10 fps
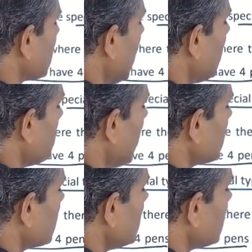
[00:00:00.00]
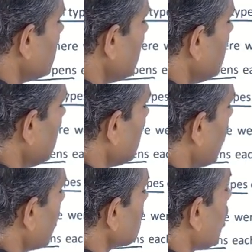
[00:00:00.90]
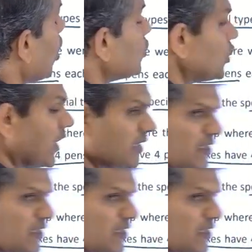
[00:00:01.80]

and pencils did he got altogether.